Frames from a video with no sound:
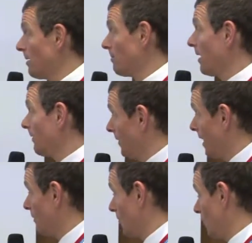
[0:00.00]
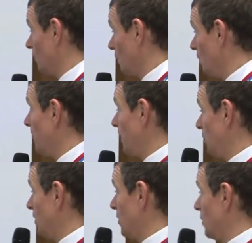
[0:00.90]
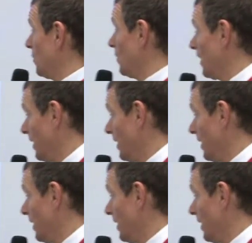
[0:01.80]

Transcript: I've now got two patients who